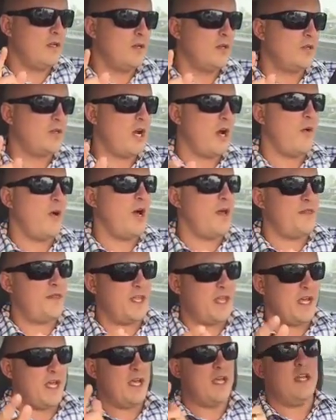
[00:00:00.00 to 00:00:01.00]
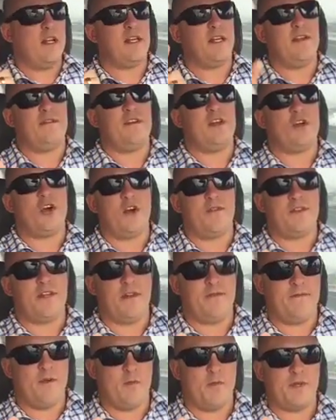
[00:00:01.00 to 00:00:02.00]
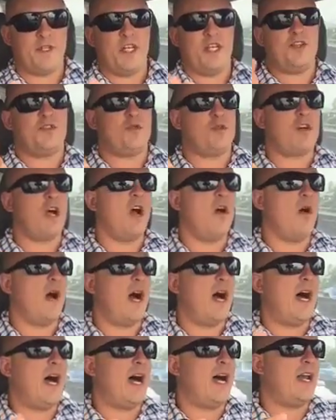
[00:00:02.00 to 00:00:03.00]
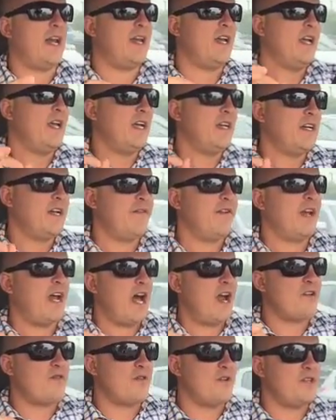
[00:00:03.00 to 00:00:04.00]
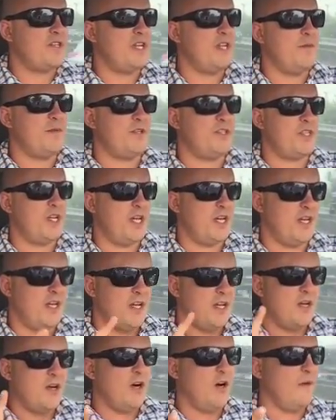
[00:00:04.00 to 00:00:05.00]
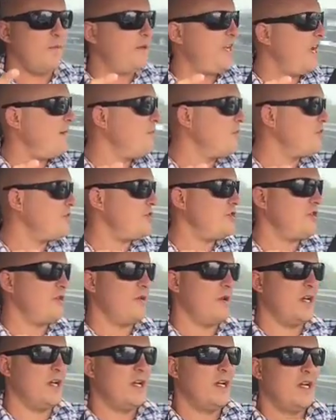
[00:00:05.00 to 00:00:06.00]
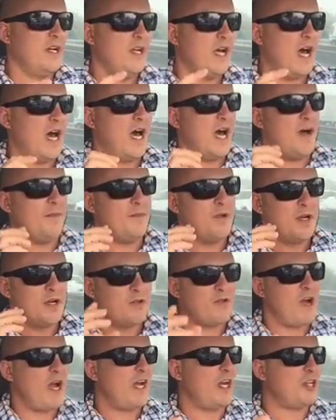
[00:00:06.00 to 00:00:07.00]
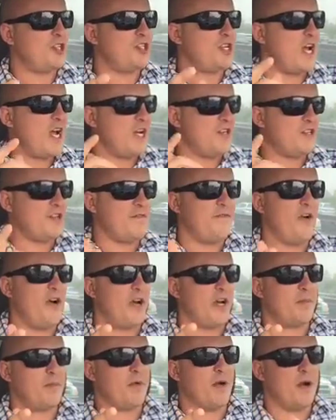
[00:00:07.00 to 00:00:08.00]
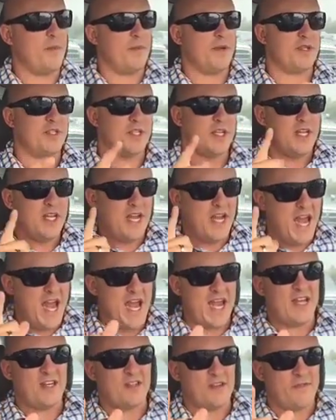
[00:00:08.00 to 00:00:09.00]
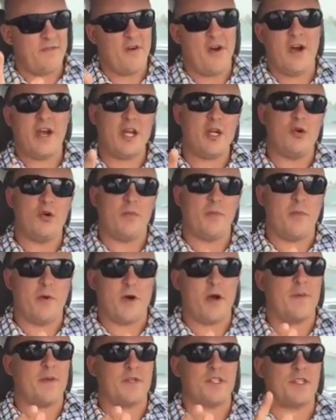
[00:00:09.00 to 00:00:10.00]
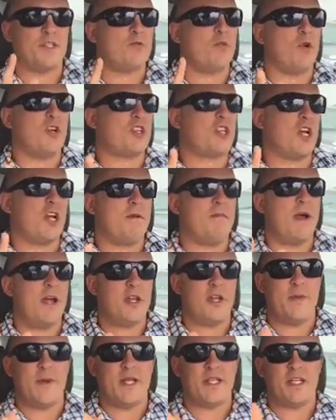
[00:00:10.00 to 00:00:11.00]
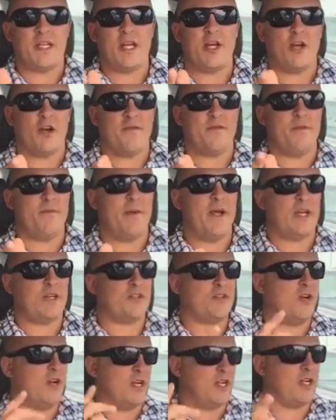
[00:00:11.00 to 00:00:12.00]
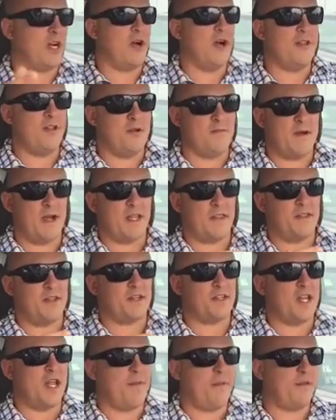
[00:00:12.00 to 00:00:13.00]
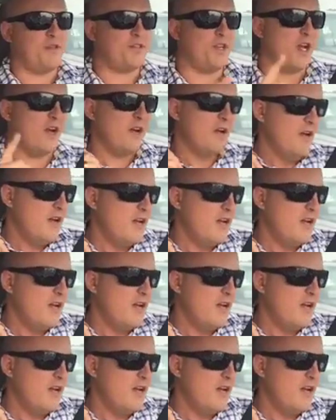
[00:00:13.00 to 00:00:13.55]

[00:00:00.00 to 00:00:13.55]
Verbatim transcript: go out there, live your life to your full potential, go hard, give it one hundred and ten percent. I'm Cameron Stewart, um, creating change, defining purpose, and defining your purpose is what's going to make you able to get off your backside and go out there and make things happen. So